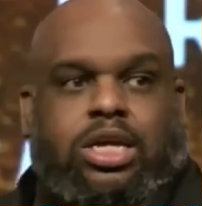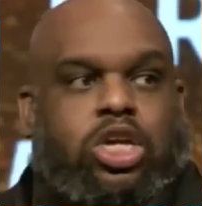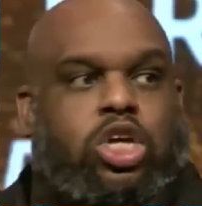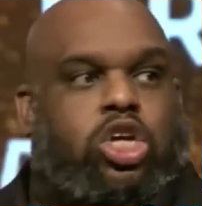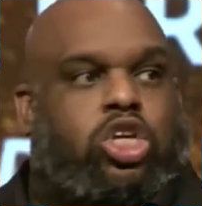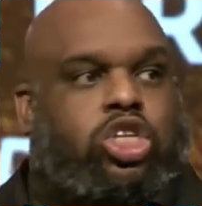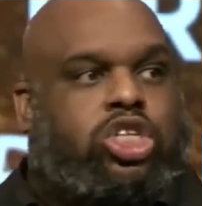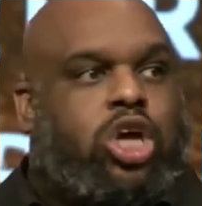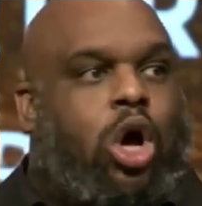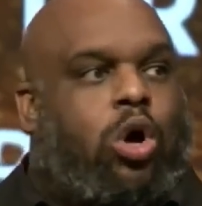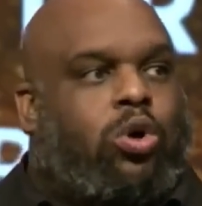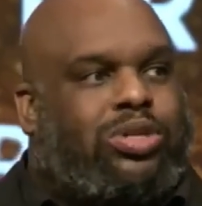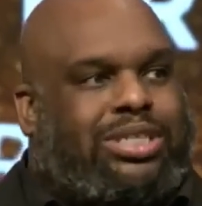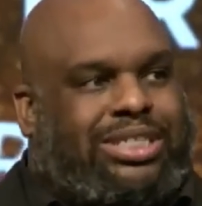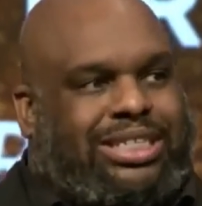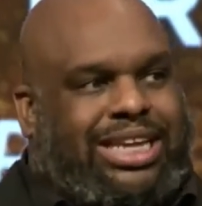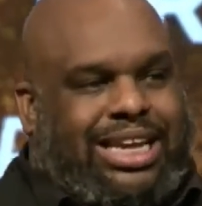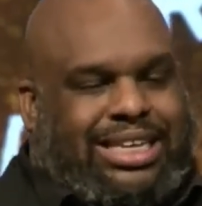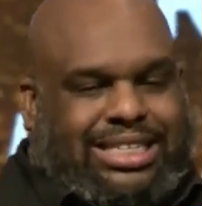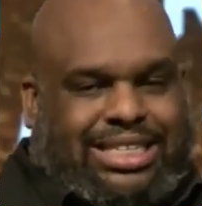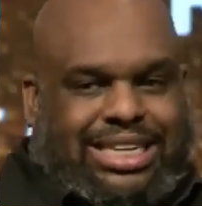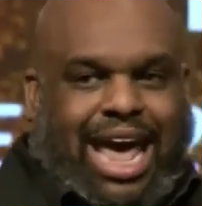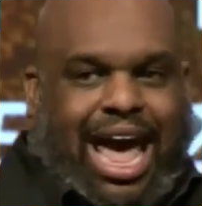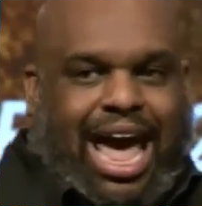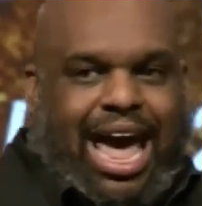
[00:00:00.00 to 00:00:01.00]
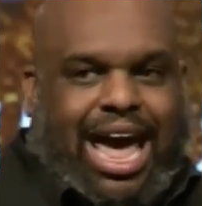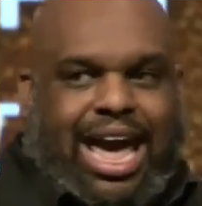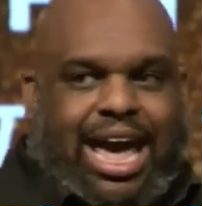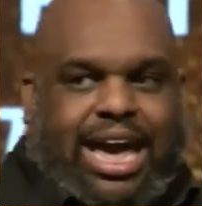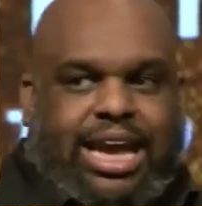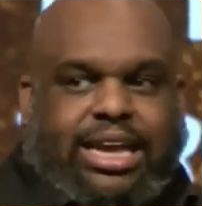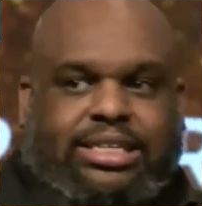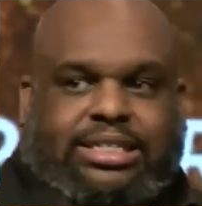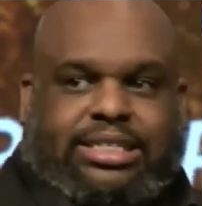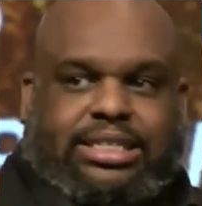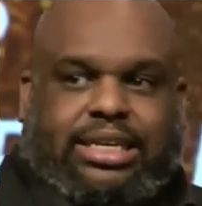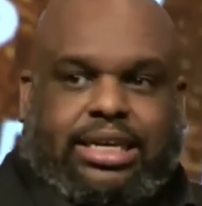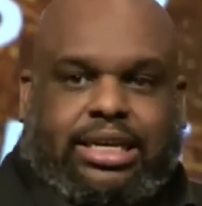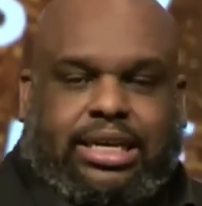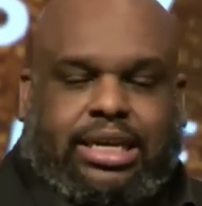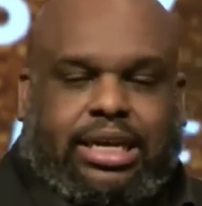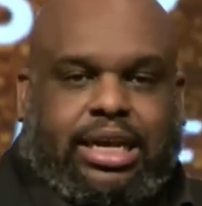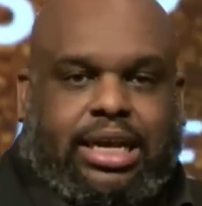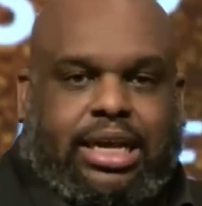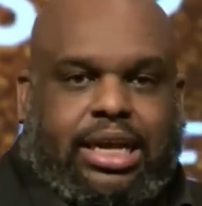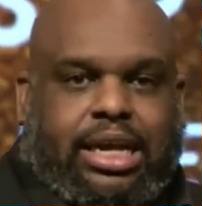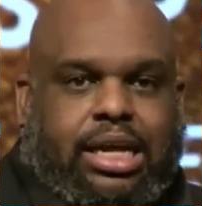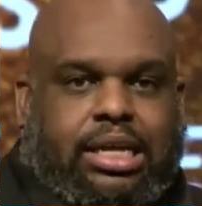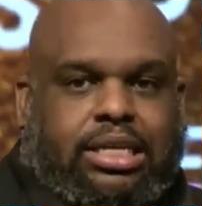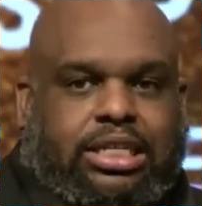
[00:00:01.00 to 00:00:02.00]
So six days,
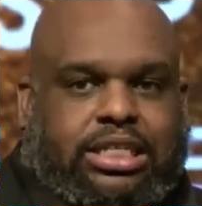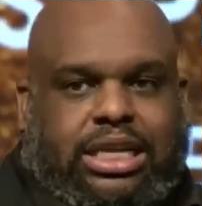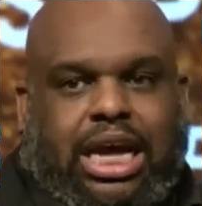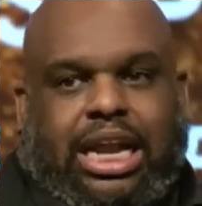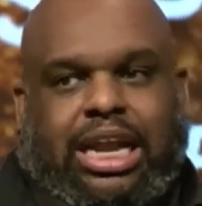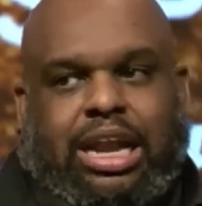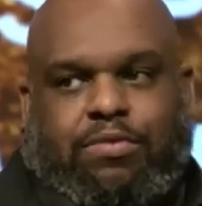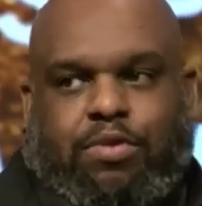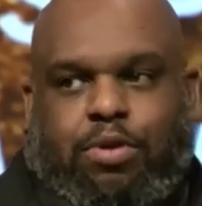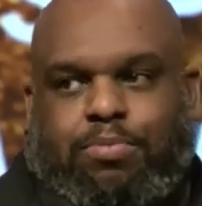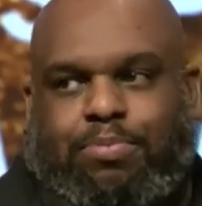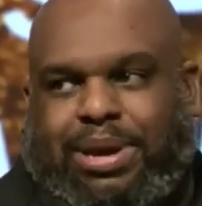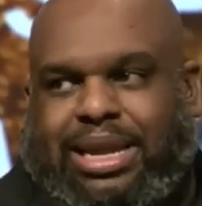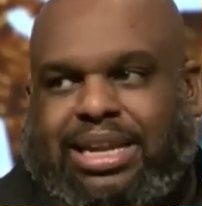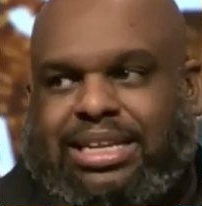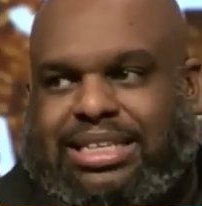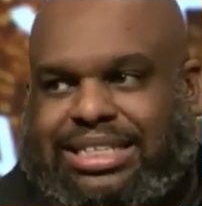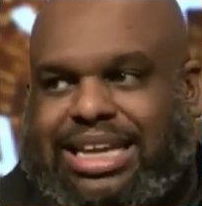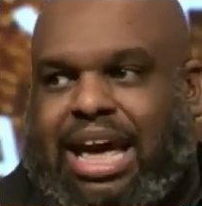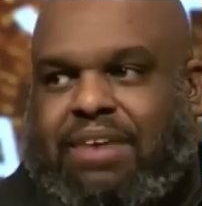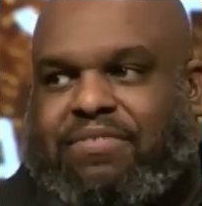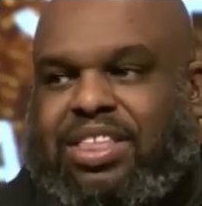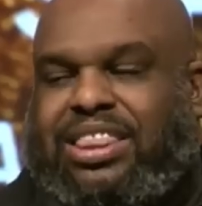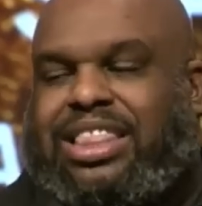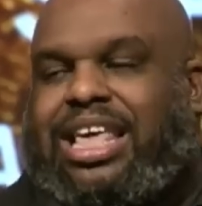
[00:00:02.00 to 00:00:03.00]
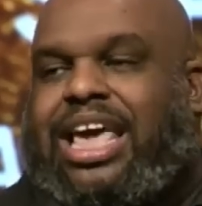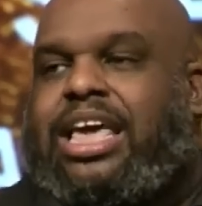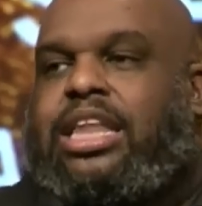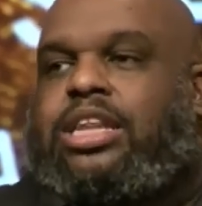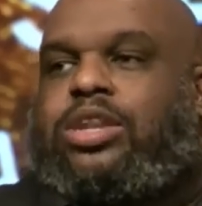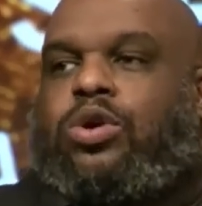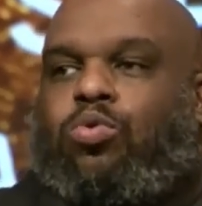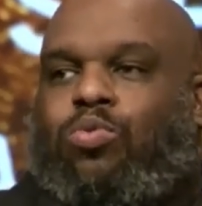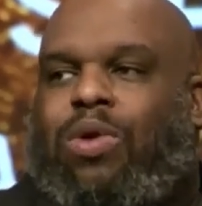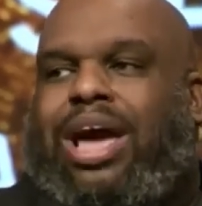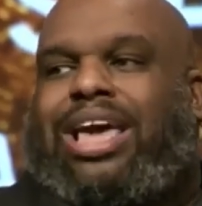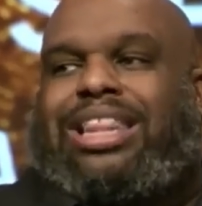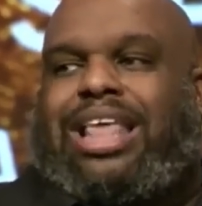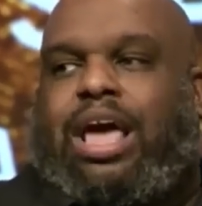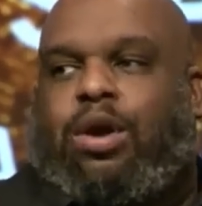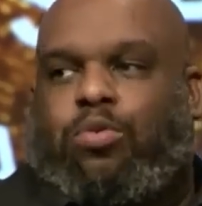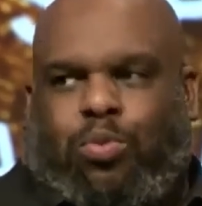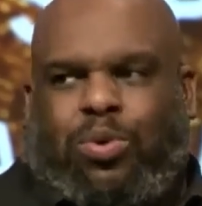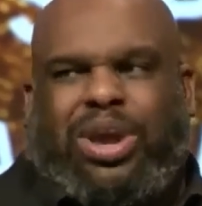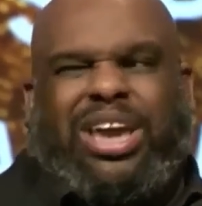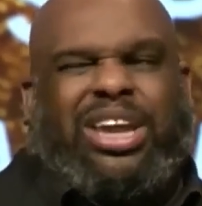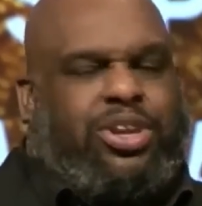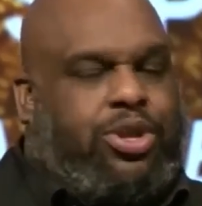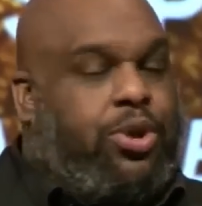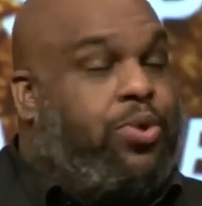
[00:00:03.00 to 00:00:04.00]
Sunday would be the seventh in the way that
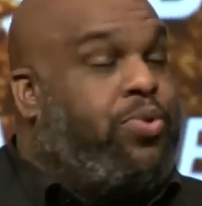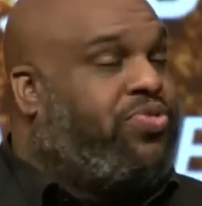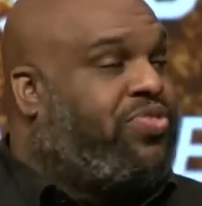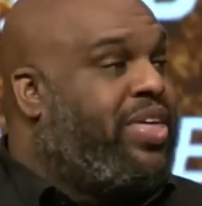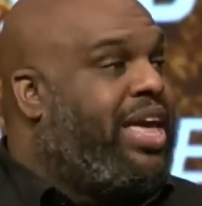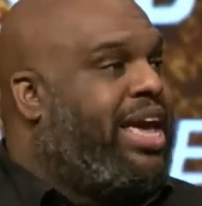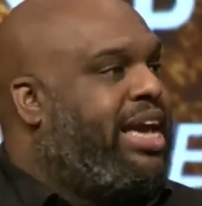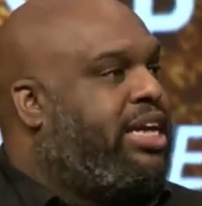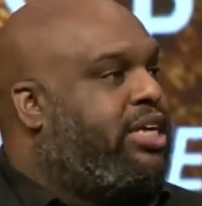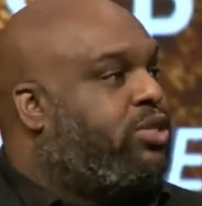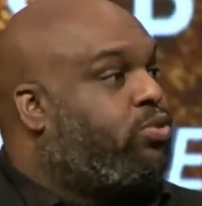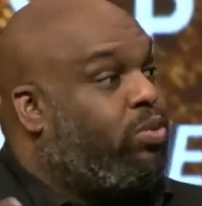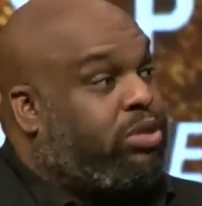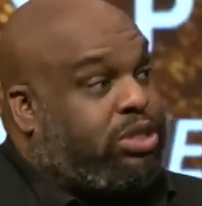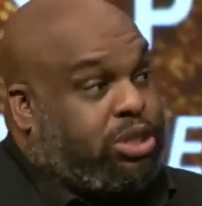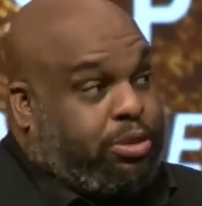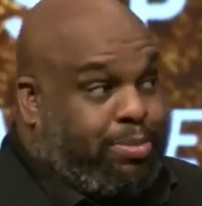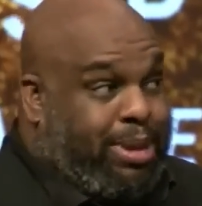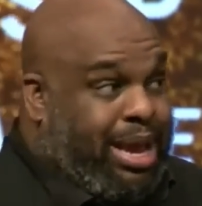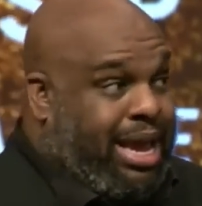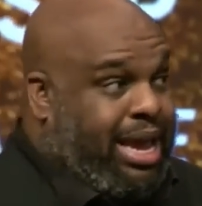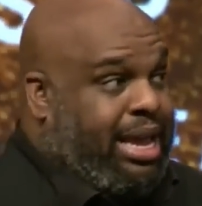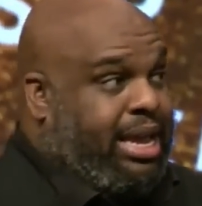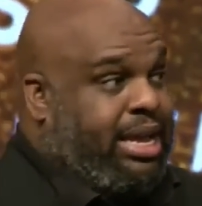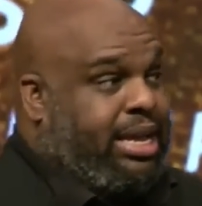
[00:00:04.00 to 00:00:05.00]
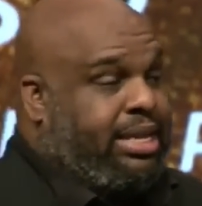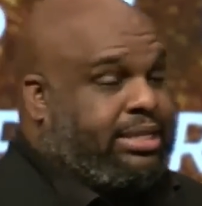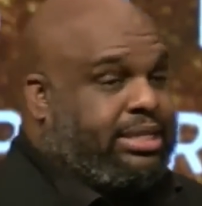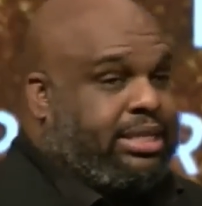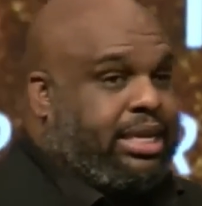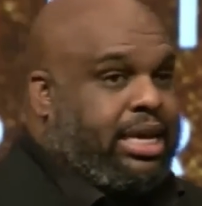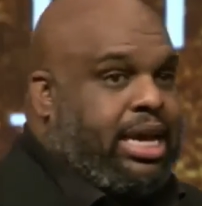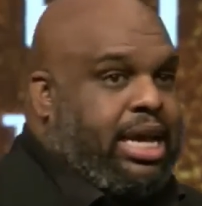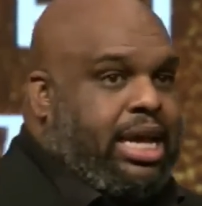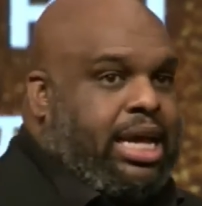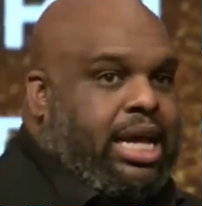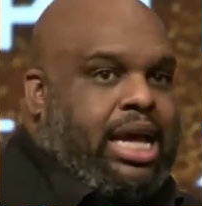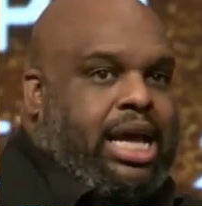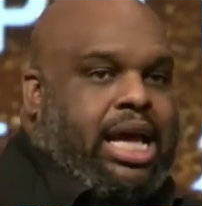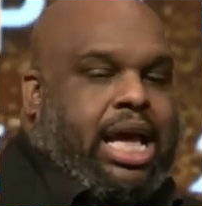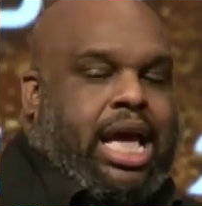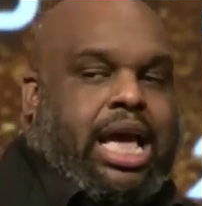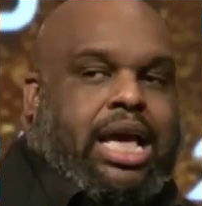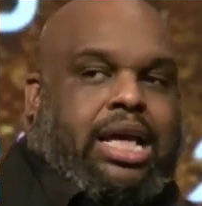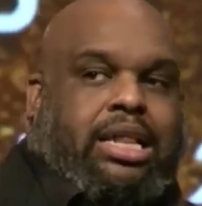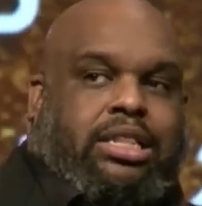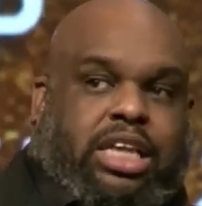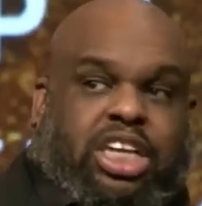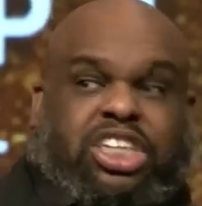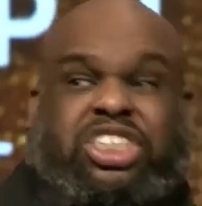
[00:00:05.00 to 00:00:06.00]
we do things, which means
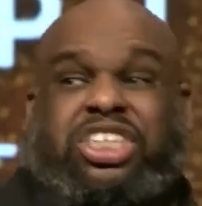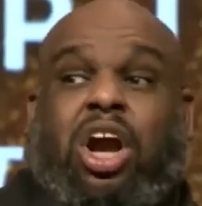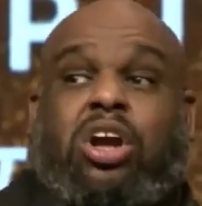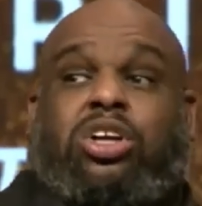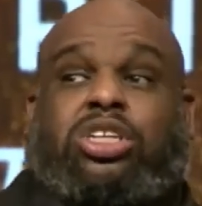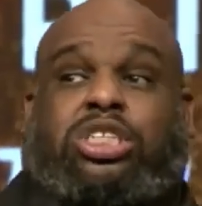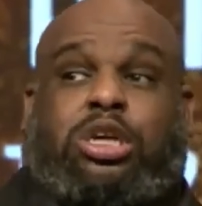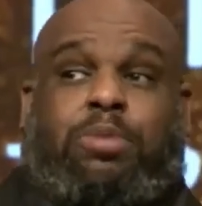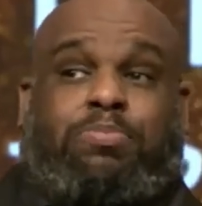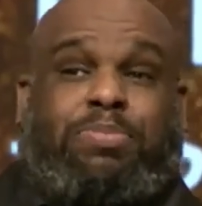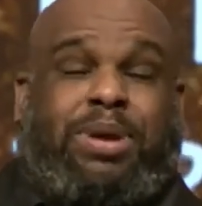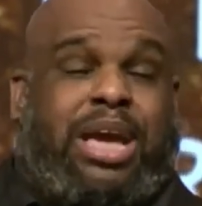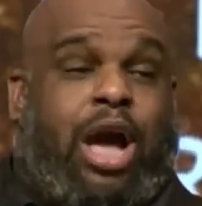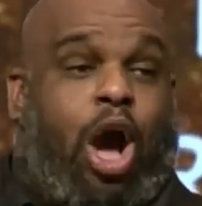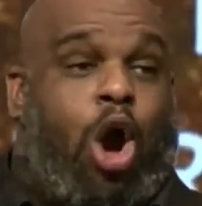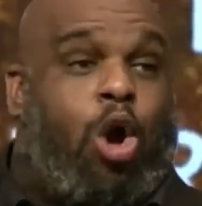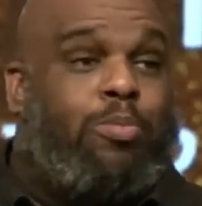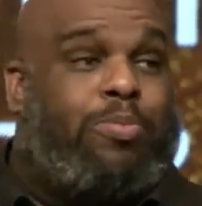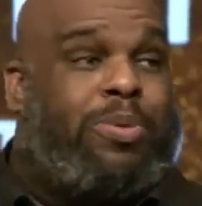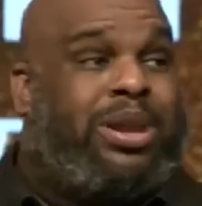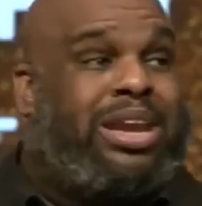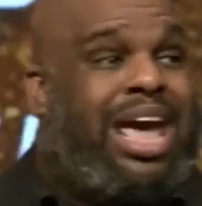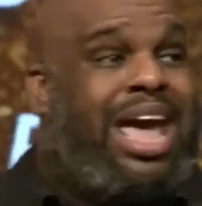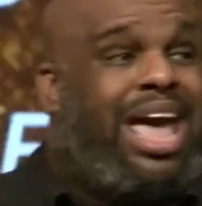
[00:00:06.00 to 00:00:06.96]
the church should be open